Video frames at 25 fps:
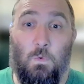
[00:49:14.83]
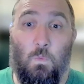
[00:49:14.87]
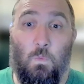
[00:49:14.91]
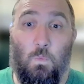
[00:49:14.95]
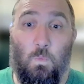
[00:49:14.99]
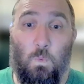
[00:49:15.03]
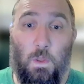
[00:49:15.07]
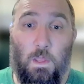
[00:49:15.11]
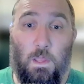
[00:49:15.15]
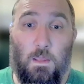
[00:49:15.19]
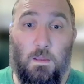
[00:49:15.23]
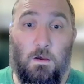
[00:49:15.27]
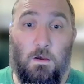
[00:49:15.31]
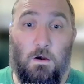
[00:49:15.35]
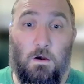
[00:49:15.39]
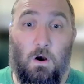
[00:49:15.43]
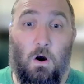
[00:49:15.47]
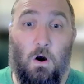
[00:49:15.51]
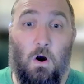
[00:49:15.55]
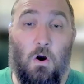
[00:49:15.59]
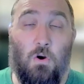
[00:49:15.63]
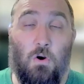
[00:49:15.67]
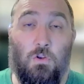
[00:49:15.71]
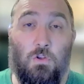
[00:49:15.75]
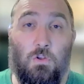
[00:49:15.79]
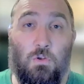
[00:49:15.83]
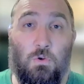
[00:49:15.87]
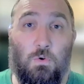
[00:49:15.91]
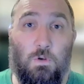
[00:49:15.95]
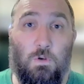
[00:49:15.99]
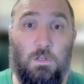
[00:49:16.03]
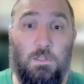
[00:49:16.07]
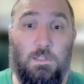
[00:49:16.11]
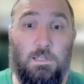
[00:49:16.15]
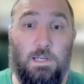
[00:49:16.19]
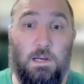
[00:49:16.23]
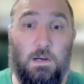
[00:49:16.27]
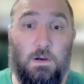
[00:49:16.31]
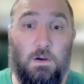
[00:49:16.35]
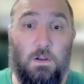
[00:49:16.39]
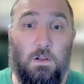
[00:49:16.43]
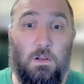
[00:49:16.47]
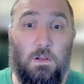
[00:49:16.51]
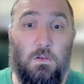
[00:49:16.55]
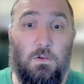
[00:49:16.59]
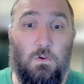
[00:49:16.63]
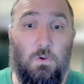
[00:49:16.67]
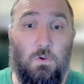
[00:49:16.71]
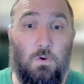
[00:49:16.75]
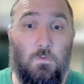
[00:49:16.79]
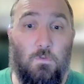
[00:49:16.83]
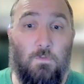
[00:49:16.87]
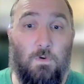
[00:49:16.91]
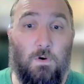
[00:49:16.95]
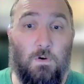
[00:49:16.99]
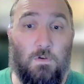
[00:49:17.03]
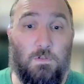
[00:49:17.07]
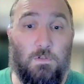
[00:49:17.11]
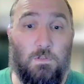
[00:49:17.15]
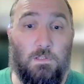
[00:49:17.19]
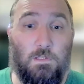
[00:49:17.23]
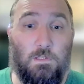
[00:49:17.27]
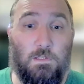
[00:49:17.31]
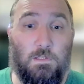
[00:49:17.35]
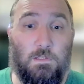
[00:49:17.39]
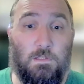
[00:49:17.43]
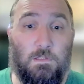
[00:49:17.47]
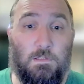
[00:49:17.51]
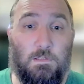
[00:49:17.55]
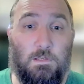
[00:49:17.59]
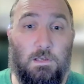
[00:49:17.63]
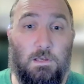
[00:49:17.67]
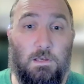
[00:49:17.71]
we are Unitarian Universalists,